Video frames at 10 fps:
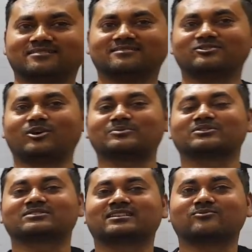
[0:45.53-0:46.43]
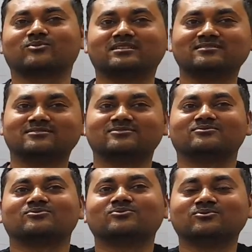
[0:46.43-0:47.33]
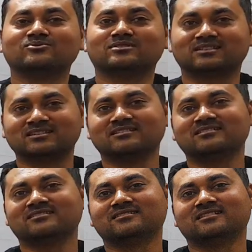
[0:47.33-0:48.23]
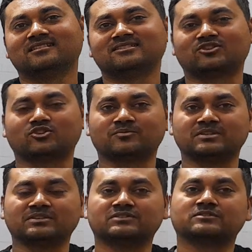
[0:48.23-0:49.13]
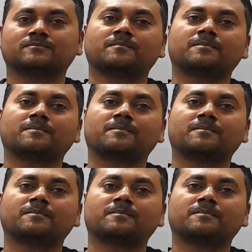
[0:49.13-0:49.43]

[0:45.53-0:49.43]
The options are 1, 2, 3, none of these.